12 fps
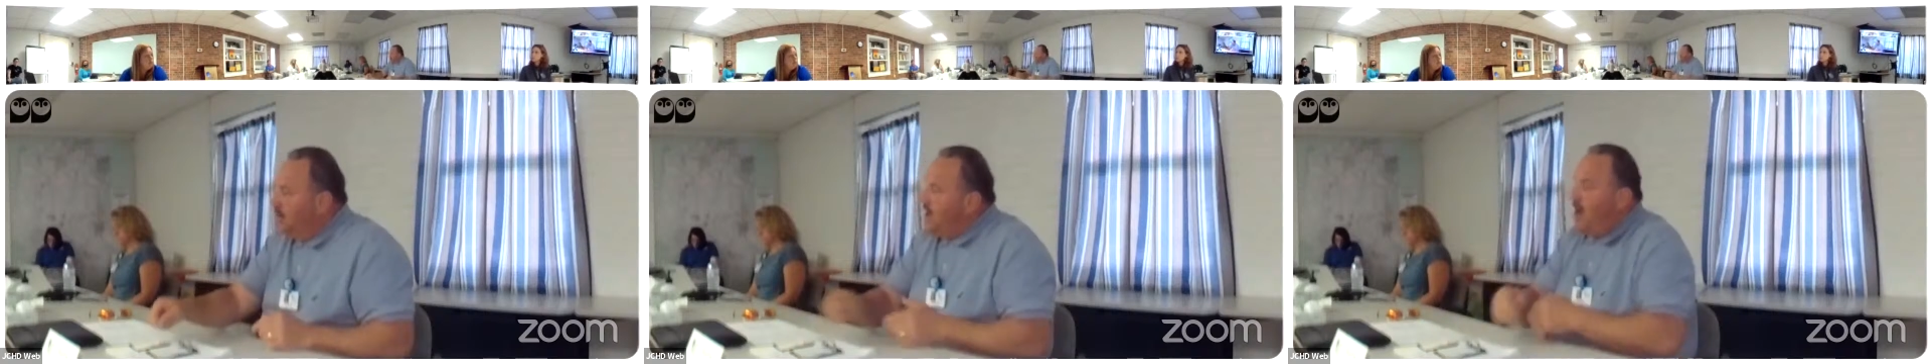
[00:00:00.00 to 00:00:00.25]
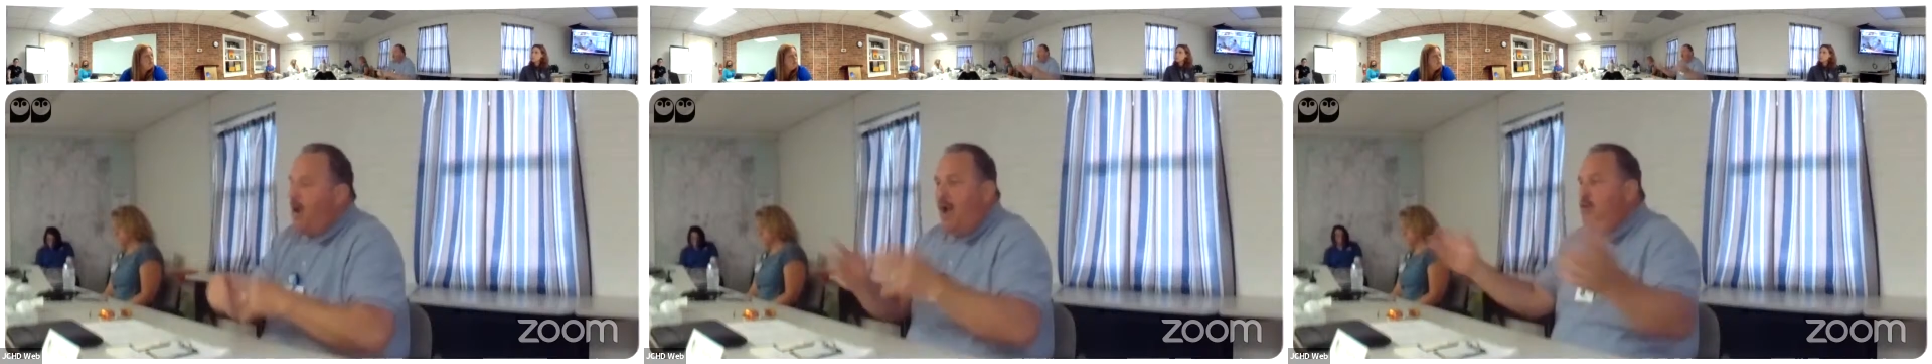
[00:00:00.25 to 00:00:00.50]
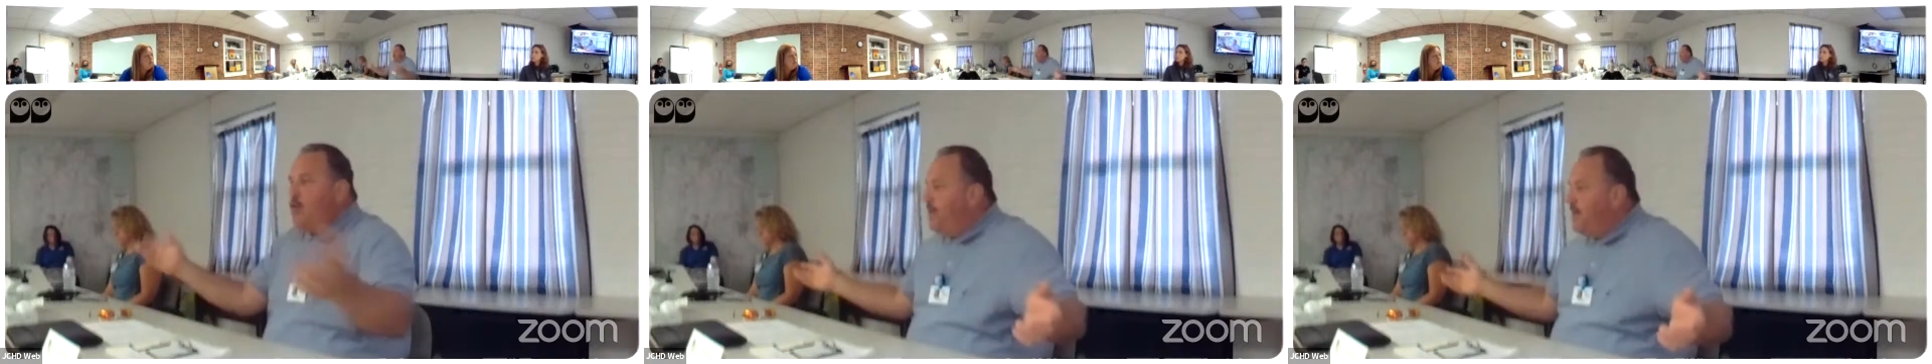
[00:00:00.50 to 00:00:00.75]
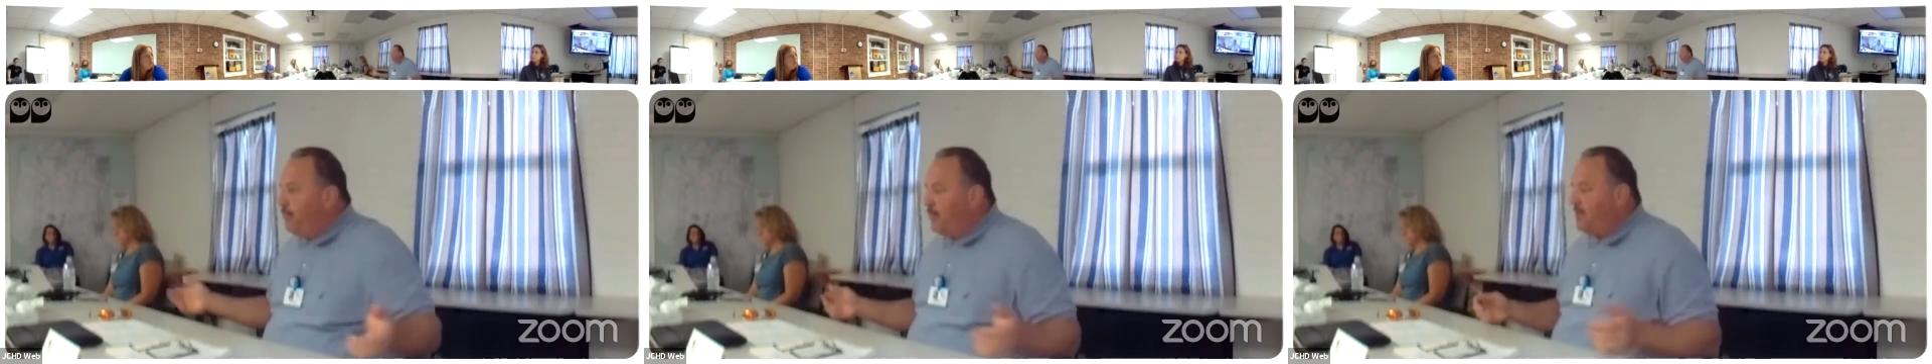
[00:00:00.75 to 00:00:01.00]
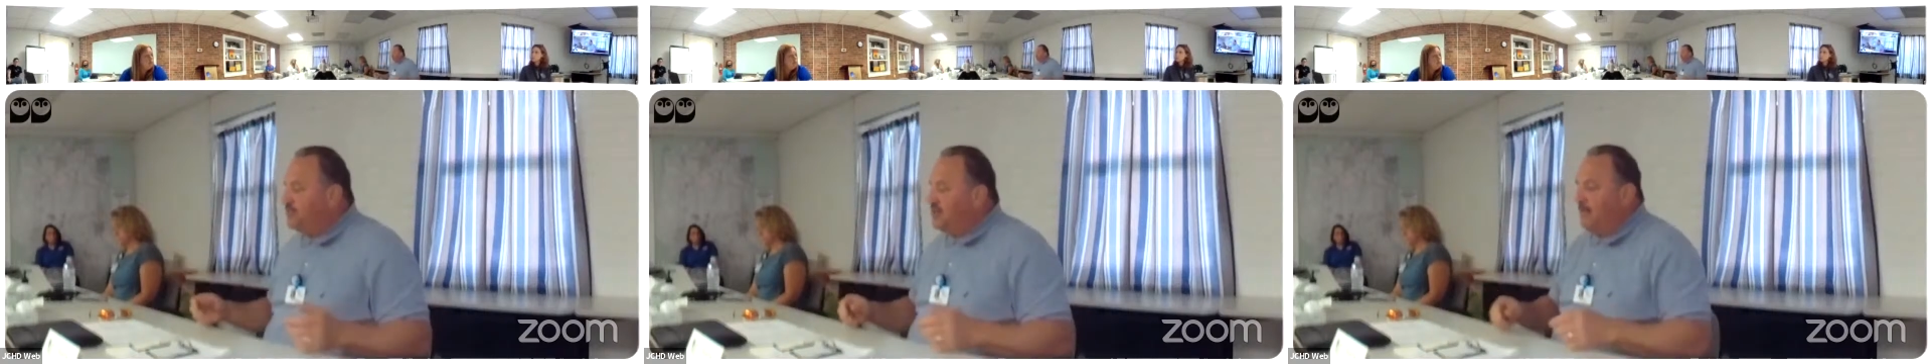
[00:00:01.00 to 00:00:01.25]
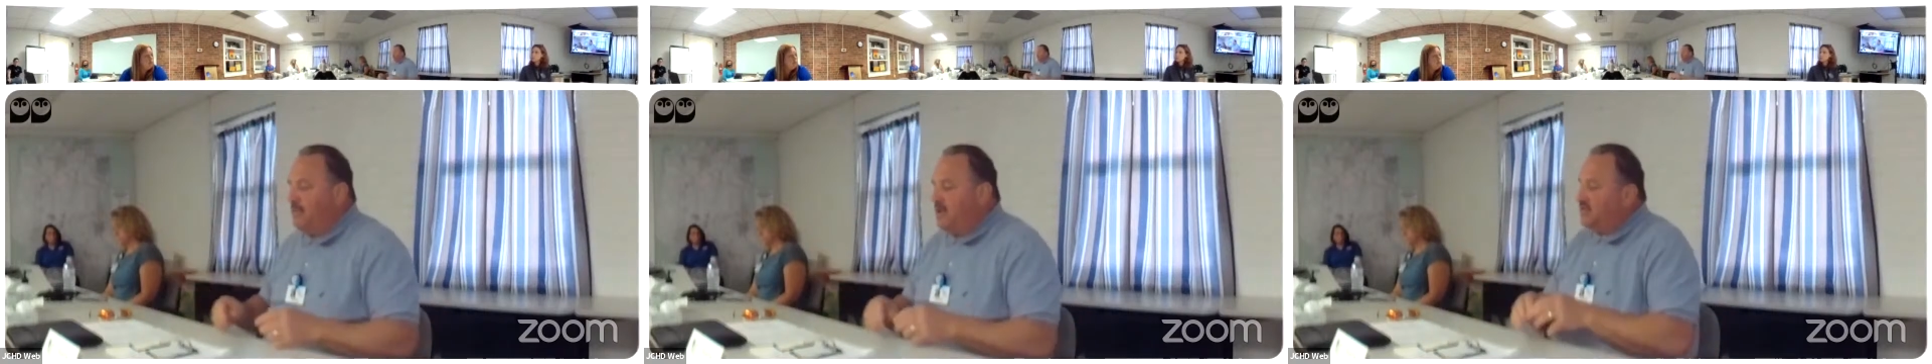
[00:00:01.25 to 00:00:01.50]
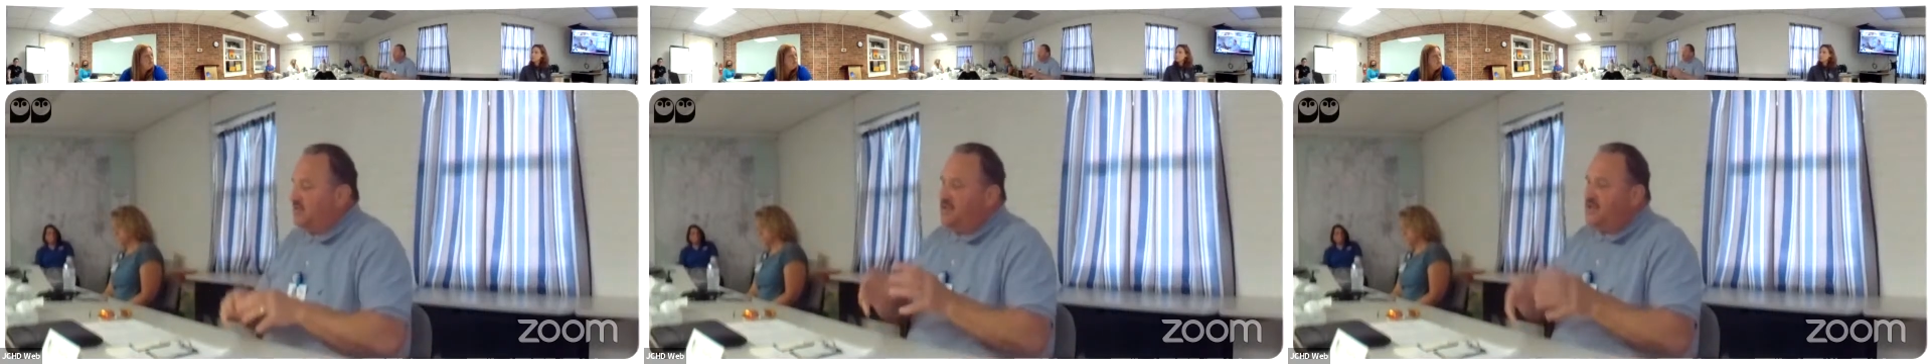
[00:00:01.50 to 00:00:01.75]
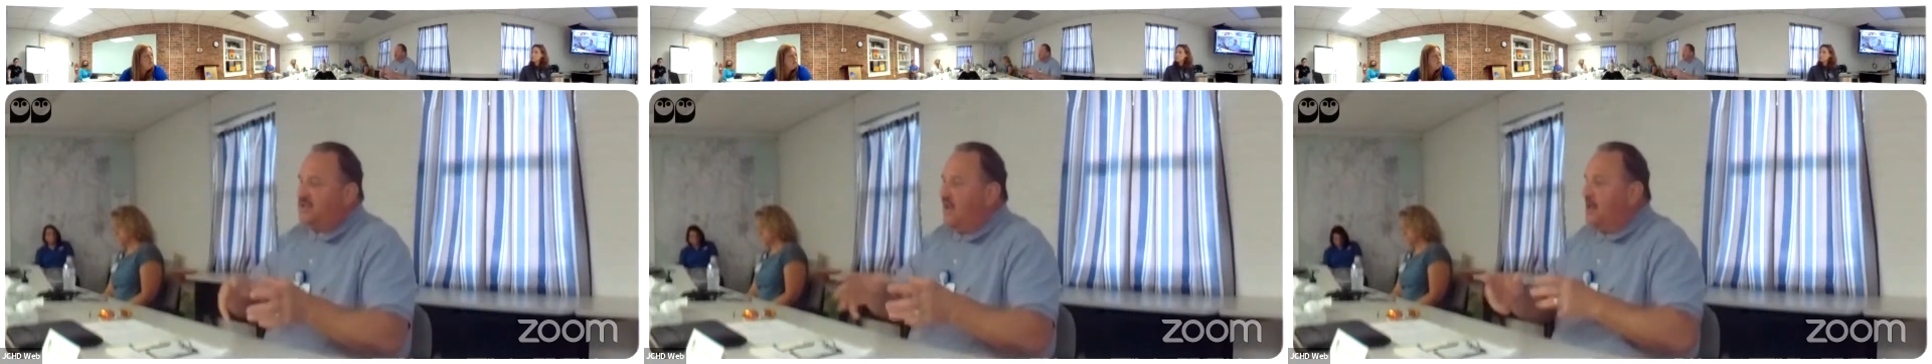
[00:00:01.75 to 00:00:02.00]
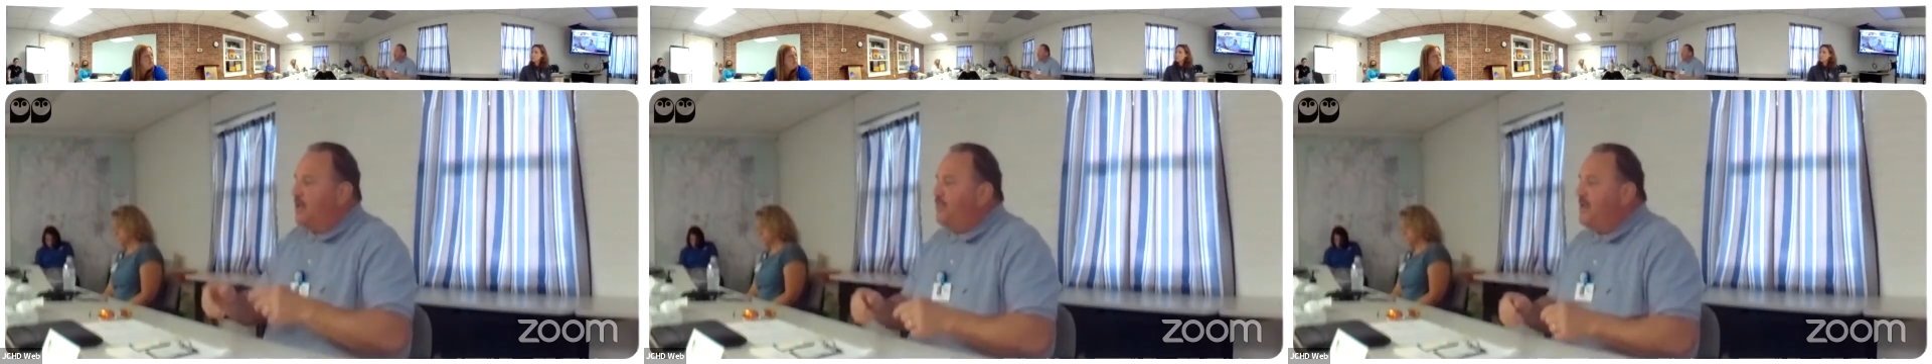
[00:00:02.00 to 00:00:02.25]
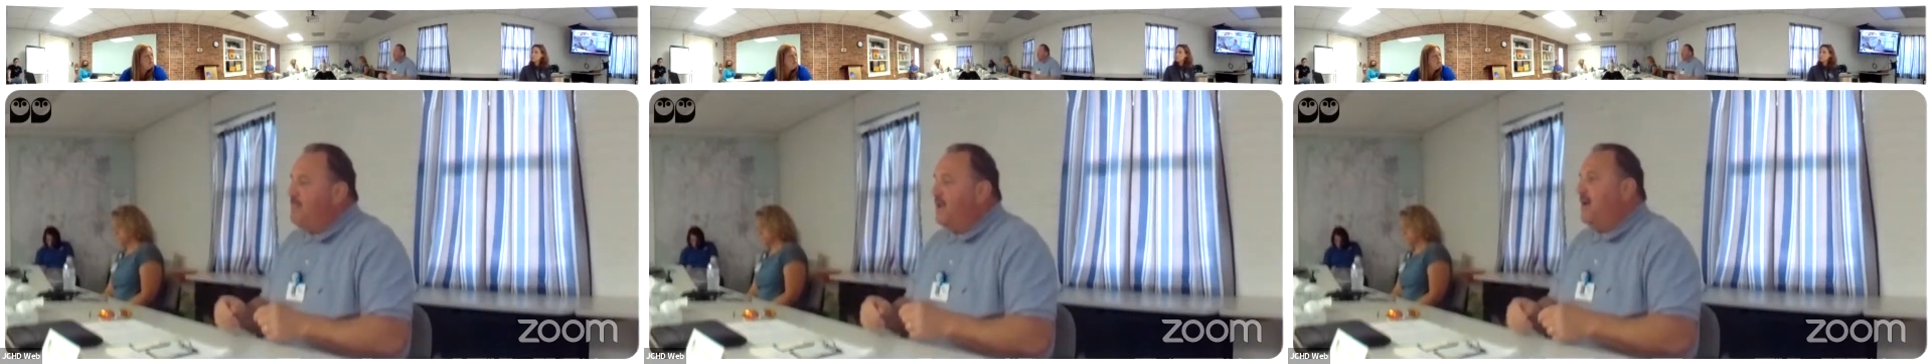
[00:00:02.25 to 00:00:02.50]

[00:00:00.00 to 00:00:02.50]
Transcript: Now, I know people are upset because this, that, and the other thing,